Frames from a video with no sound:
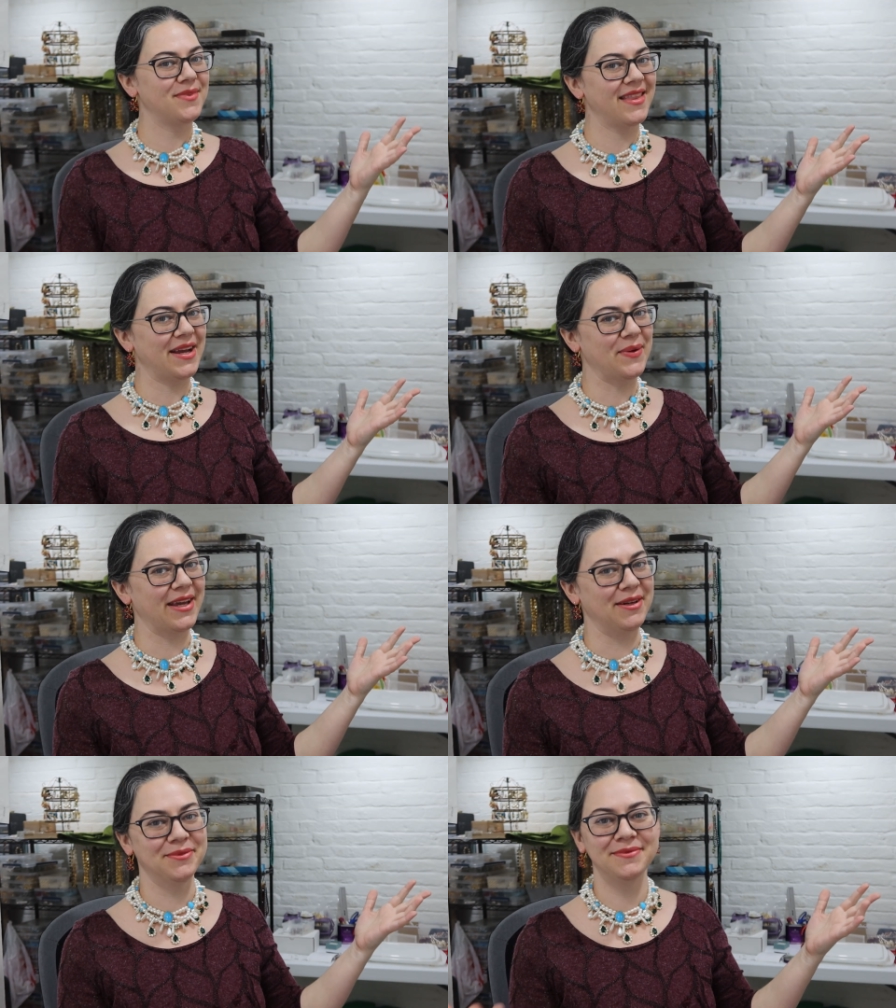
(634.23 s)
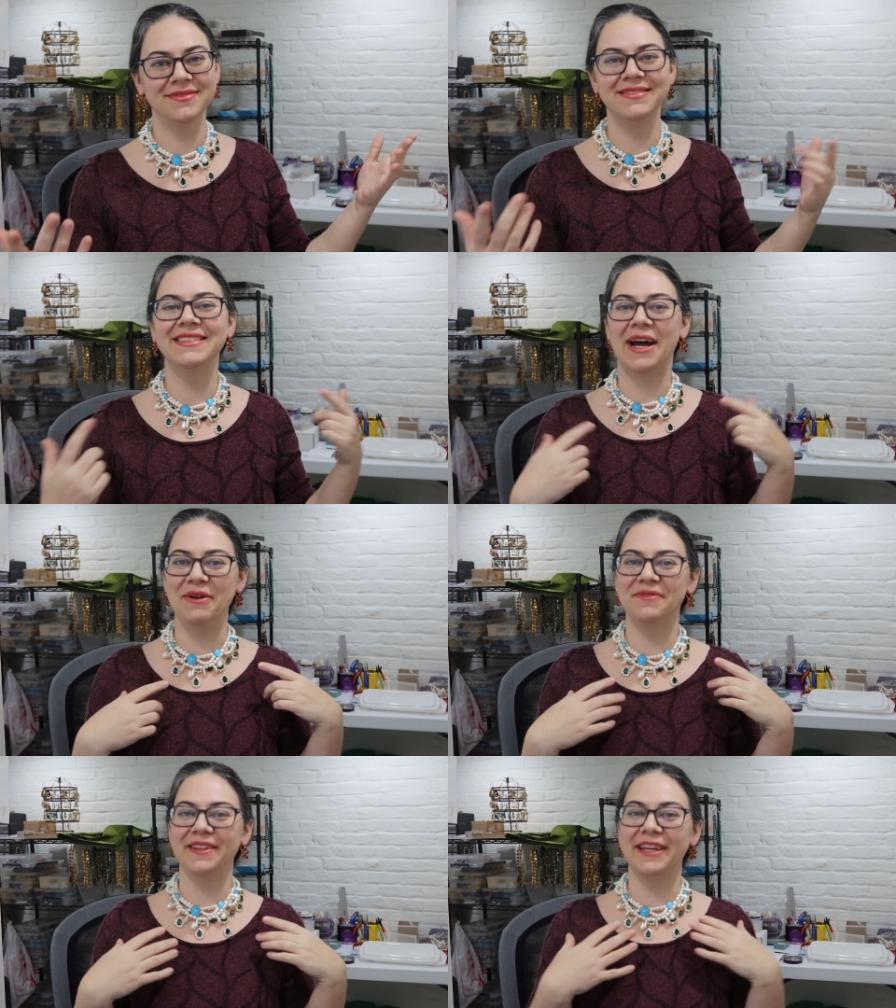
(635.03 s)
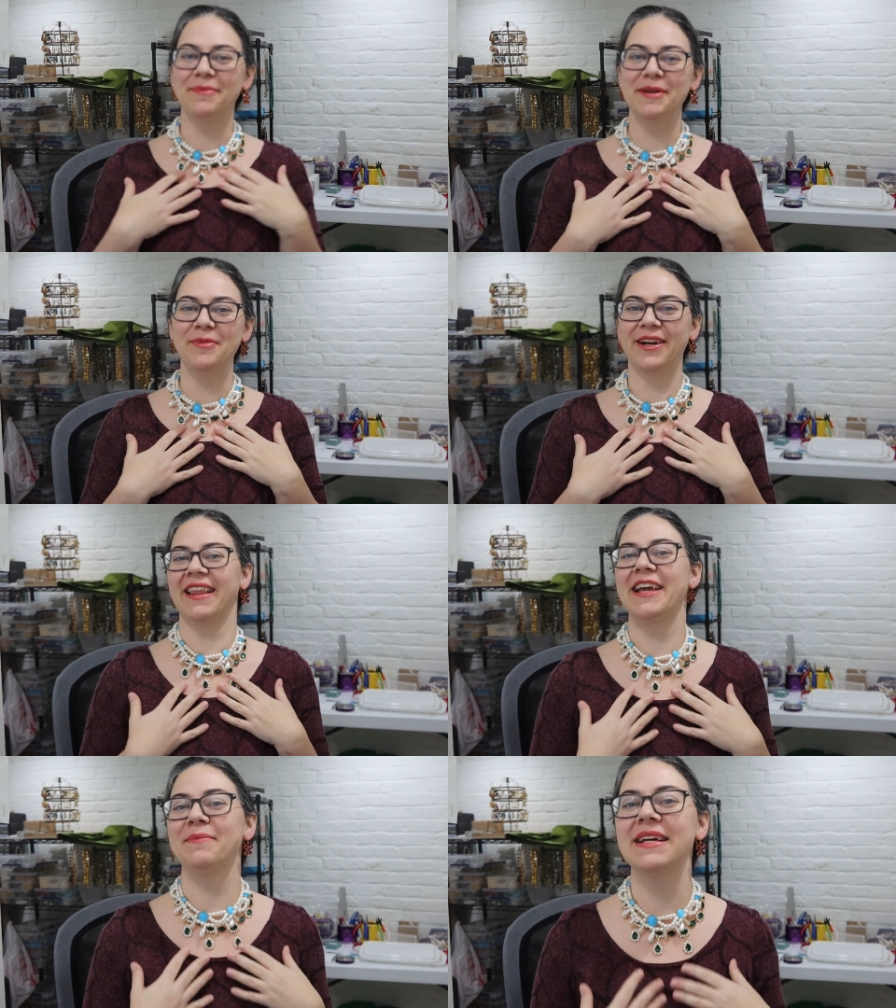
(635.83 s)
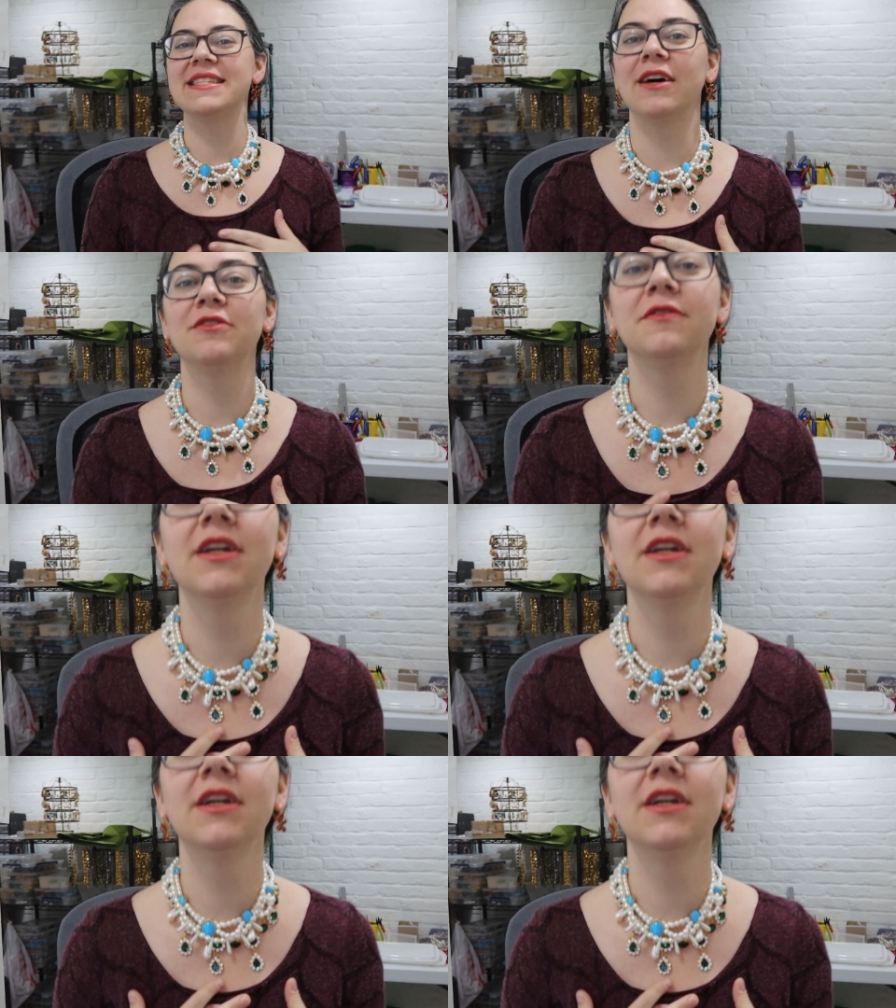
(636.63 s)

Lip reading: There we go. Now I'm feeling a bit more like myself.